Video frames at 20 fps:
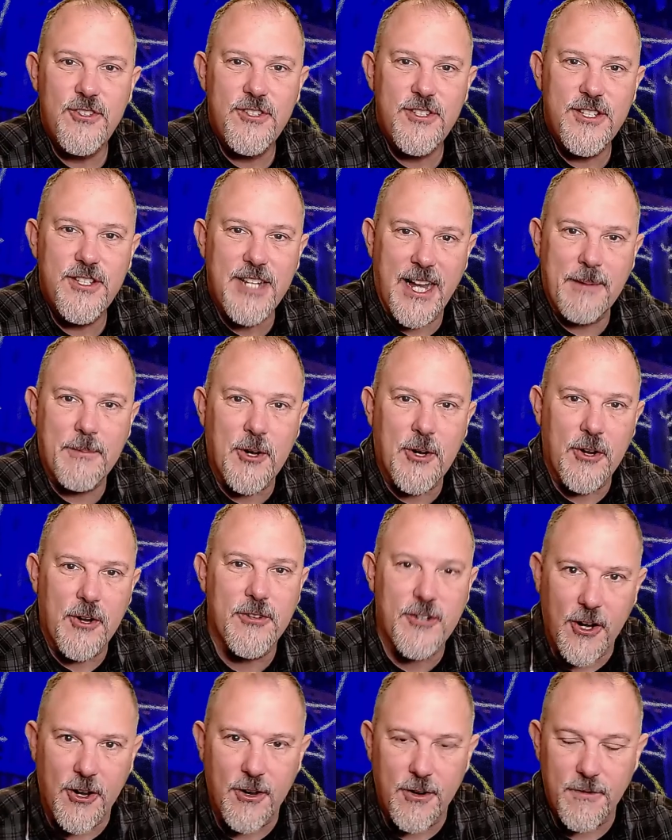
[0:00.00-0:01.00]
time current
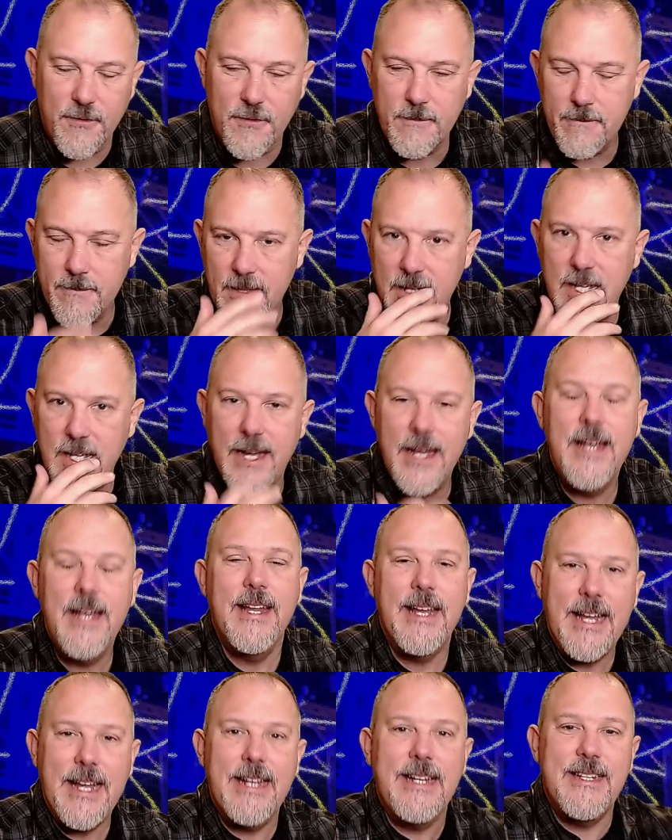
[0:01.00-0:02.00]
curve.
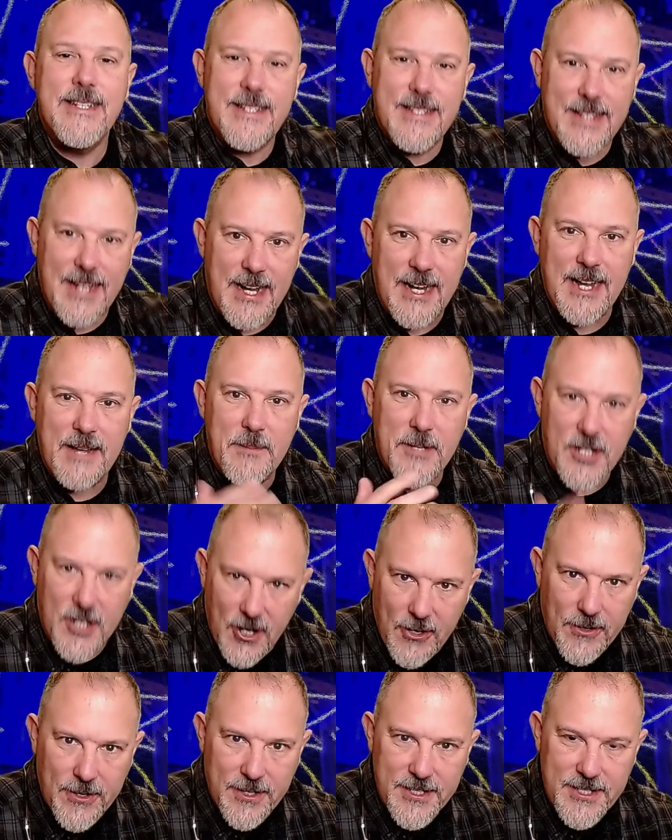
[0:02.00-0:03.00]
It is time and
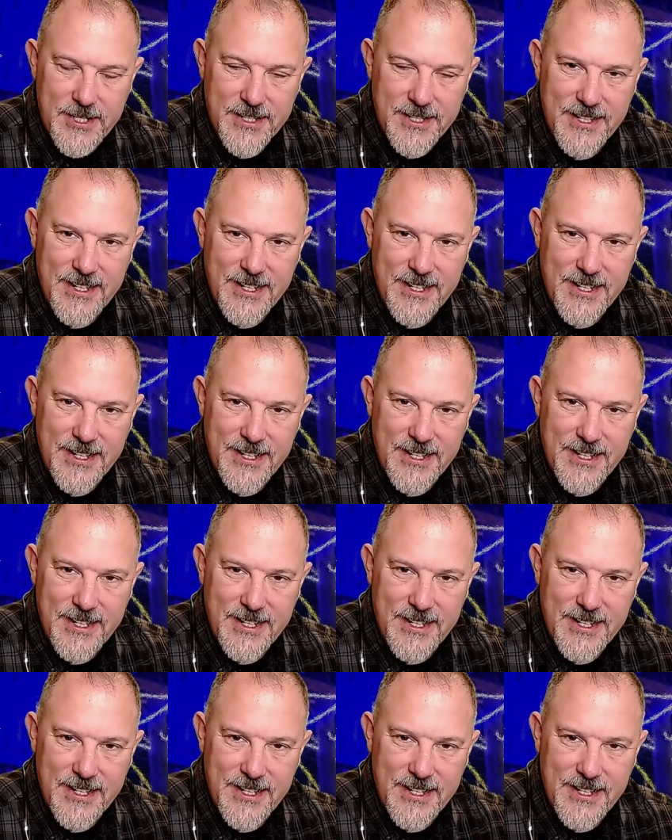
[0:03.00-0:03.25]
current,